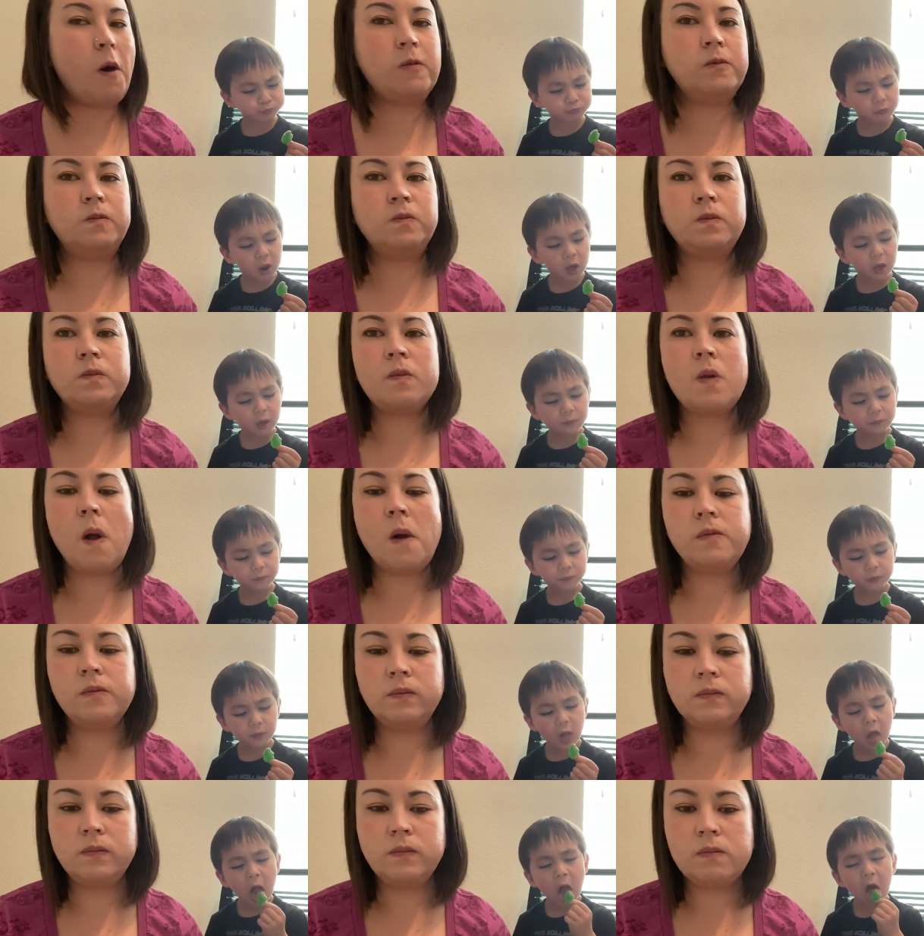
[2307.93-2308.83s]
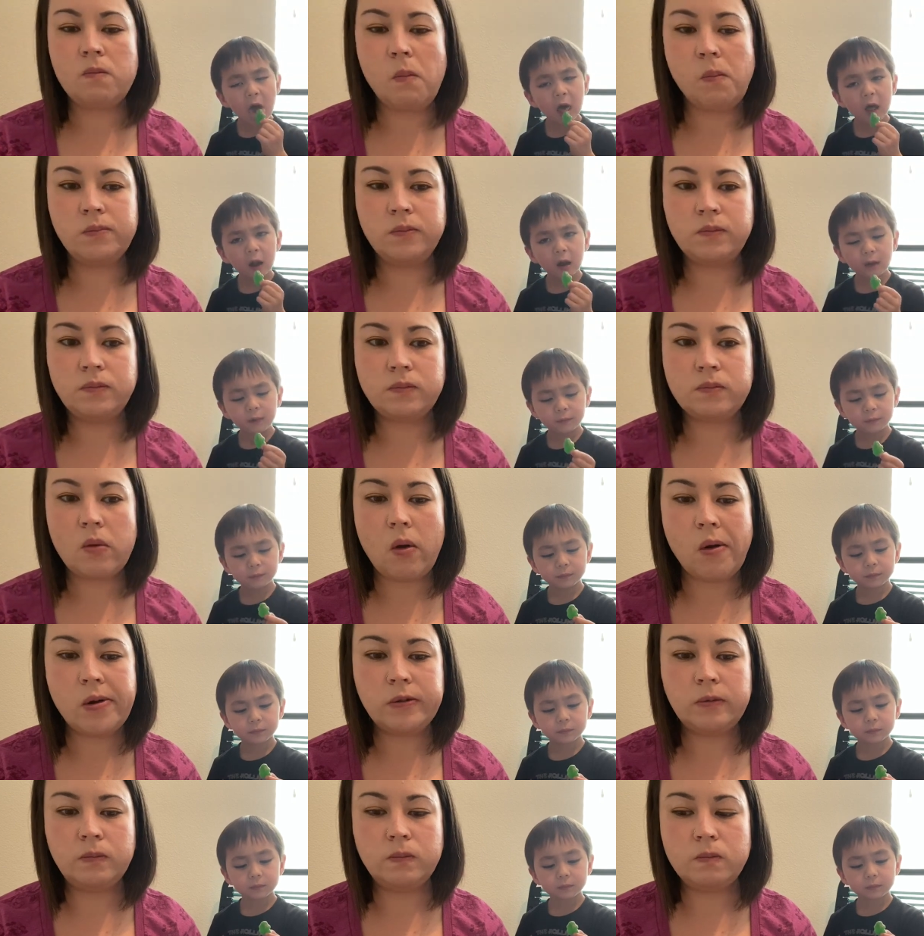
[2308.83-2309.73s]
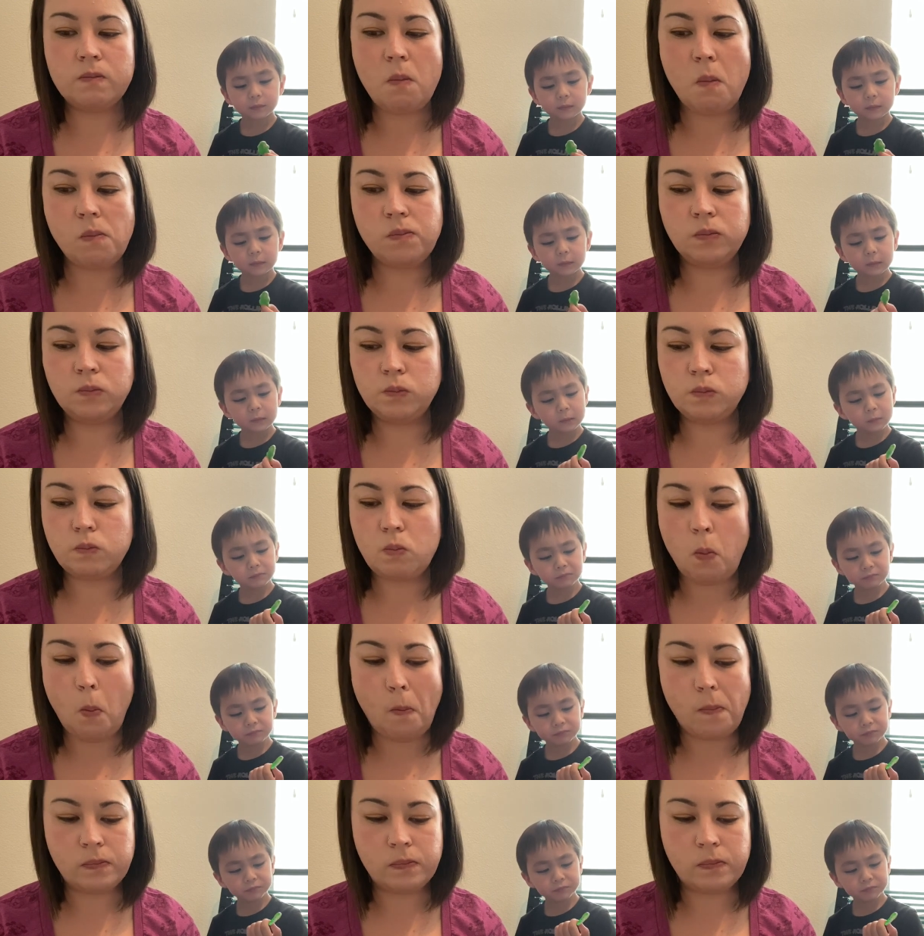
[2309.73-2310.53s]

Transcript: Nothing is said.